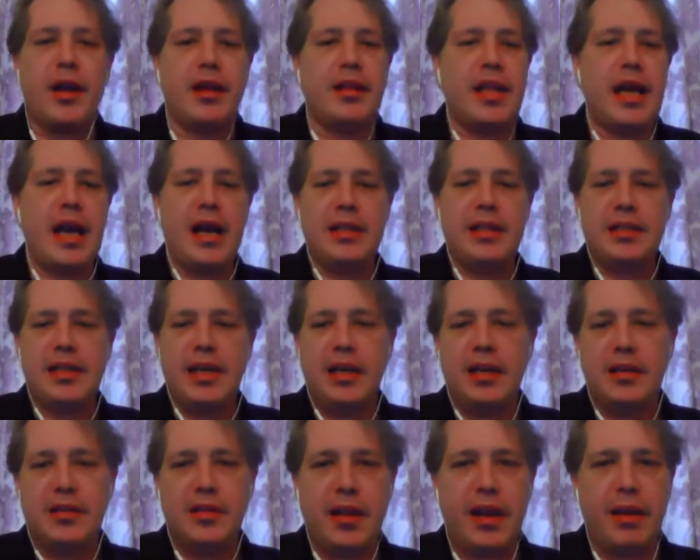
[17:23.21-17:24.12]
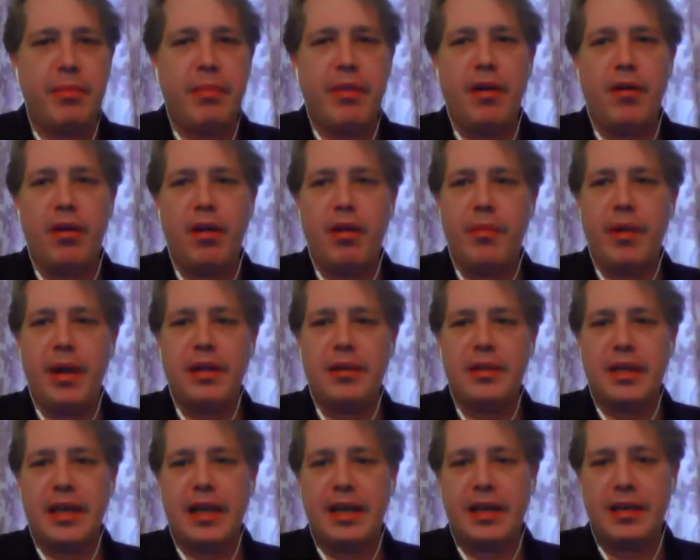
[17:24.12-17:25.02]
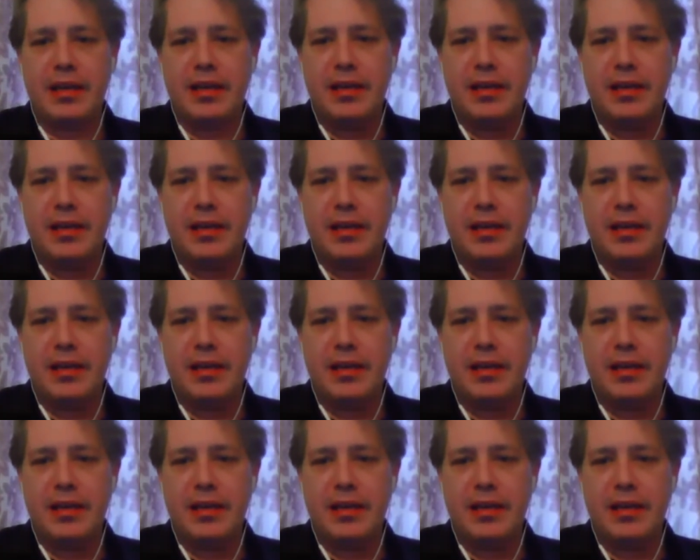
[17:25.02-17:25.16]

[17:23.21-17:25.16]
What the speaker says: on that. Tell us all about that.